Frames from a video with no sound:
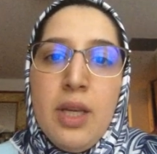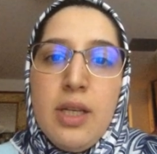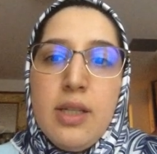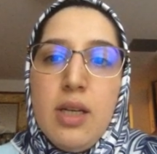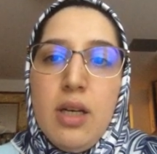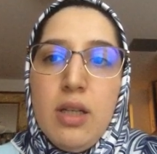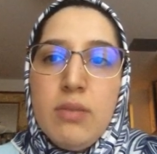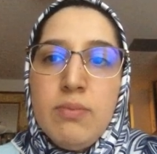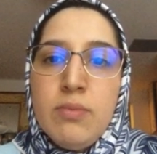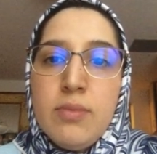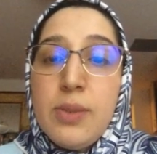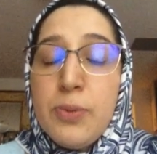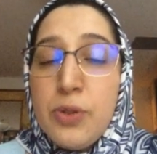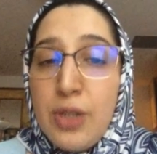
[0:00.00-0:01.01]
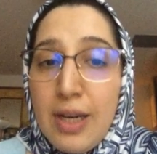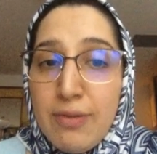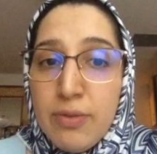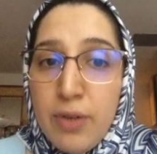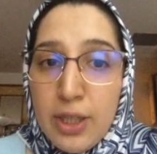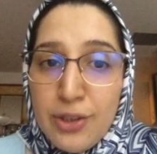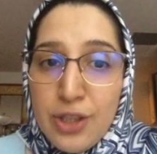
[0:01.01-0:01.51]
Suppose you have a
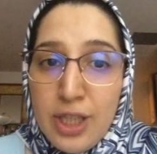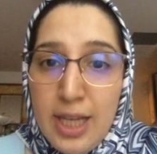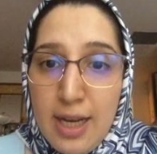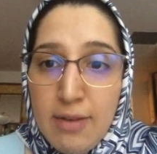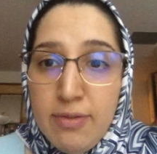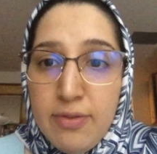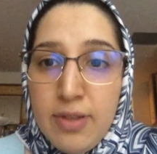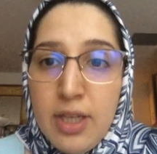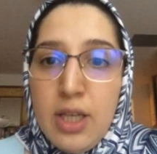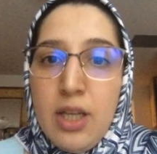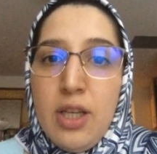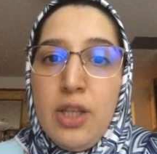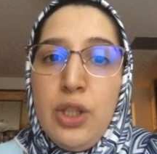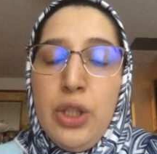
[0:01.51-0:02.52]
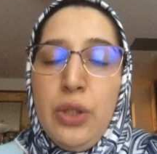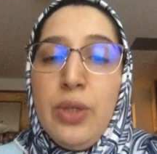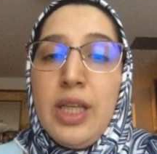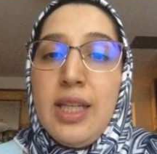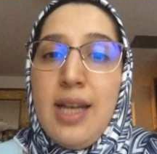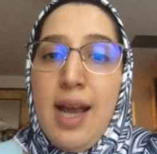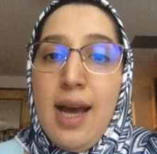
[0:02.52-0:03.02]
function f. You
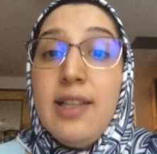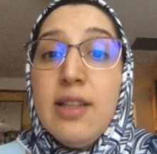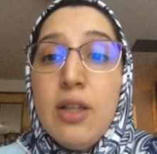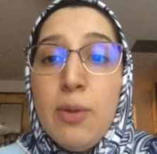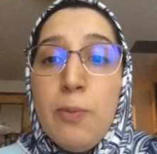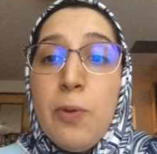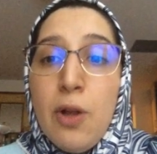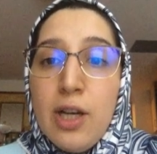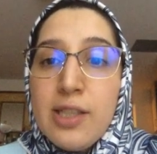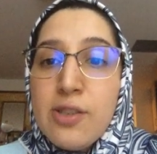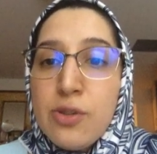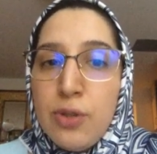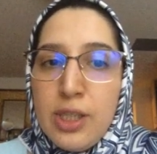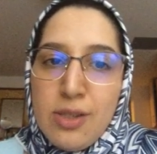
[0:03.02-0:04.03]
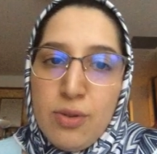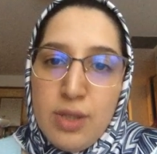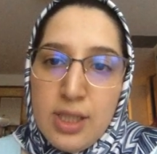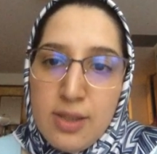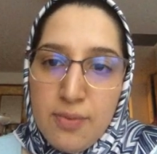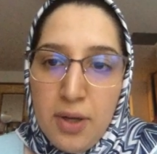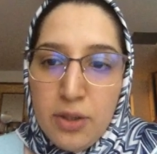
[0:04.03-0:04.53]
can add Laplace noise to this
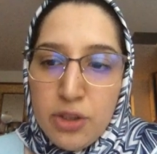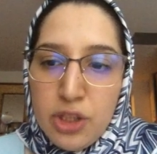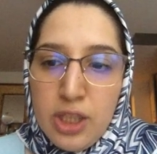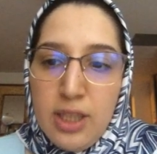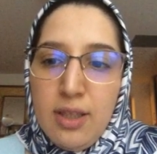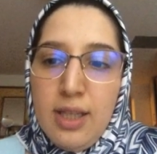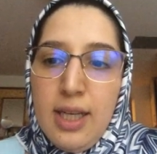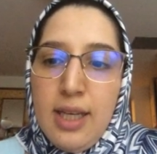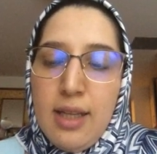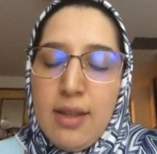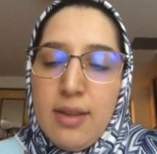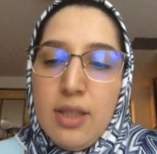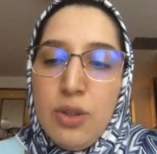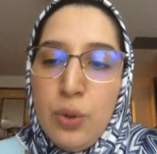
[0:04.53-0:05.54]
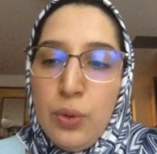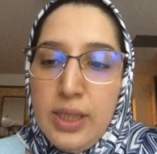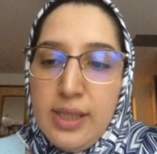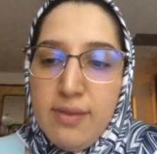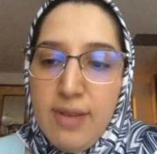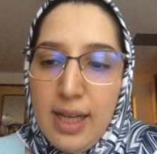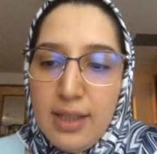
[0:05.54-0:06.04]
function, and the noisy
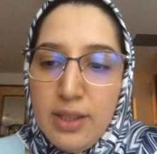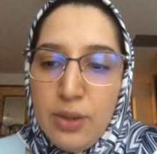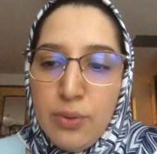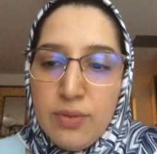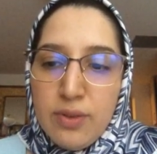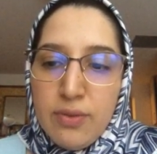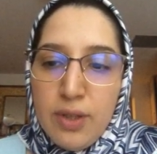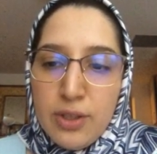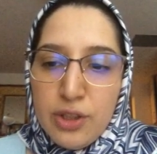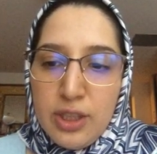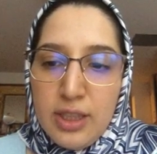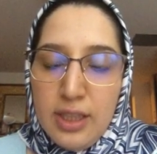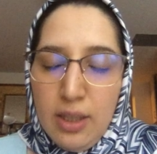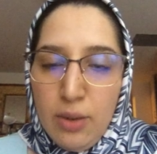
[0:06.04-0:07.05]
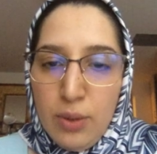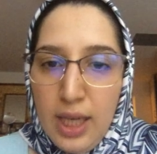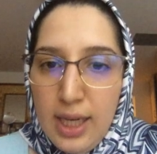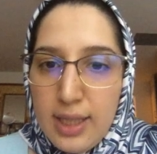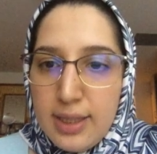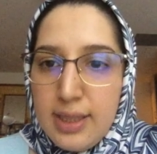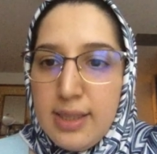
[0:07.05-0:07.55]
value of the function that you
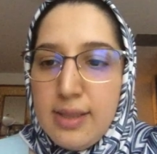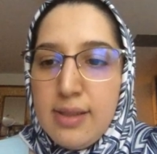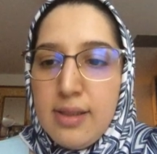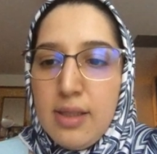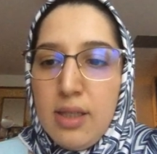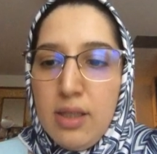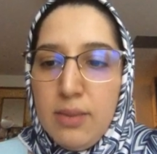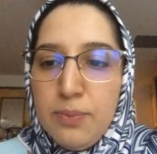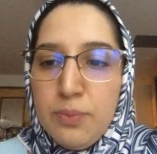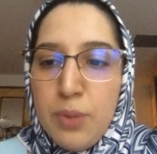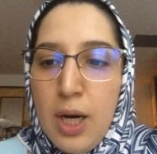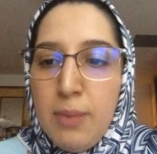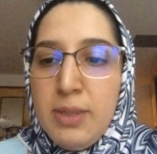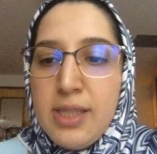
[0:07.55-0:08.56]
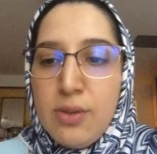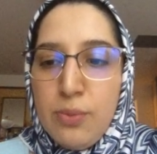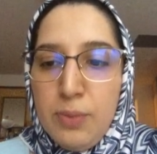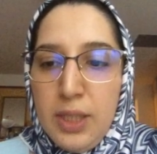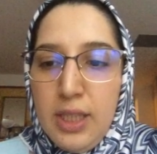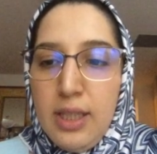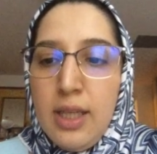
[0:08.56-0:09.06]
get is promised to
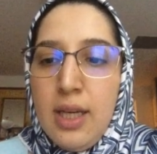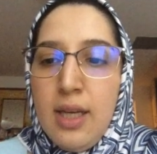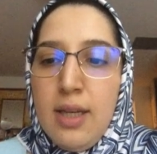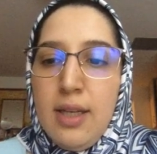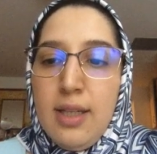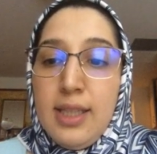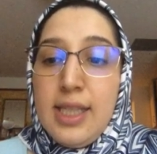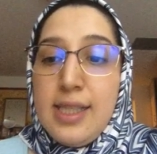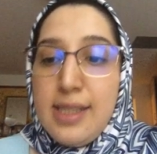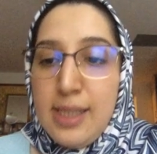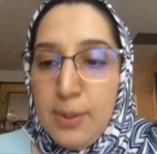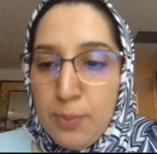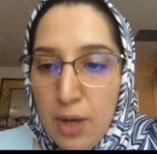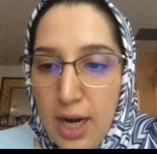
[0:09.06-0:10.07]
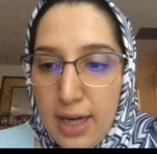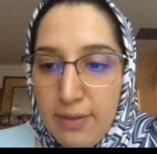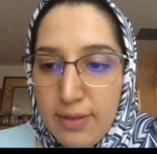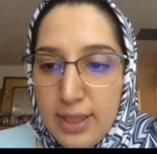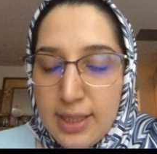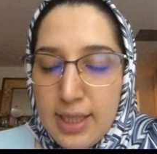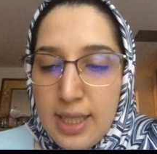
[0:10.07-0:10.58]
be C
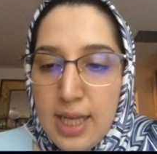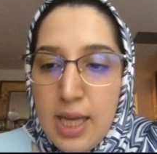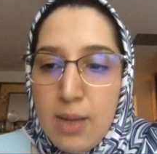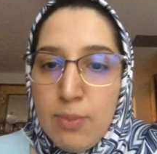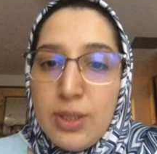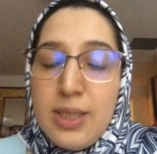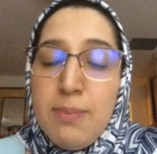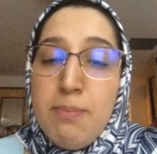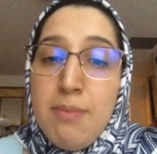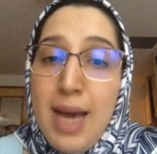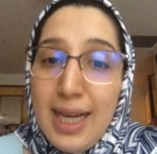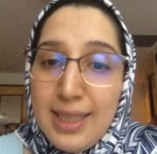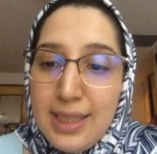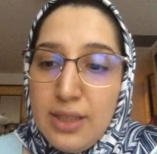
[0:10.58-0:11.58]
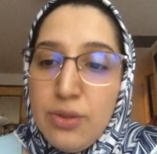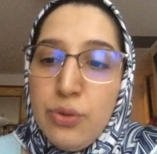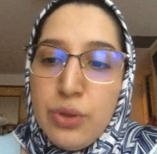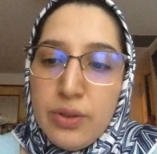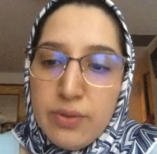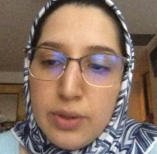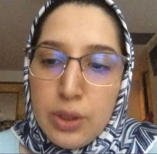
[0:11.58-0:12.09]
private. But the magnitude
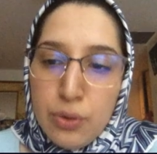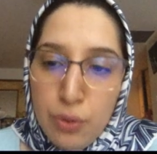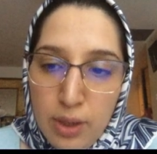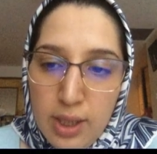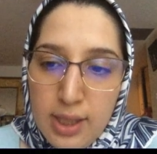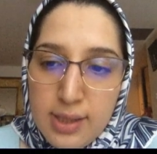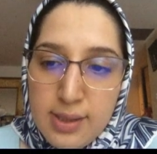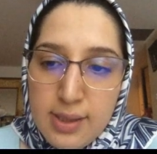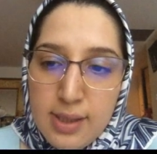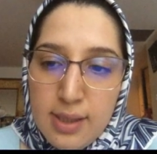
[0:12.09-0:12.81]
of the noise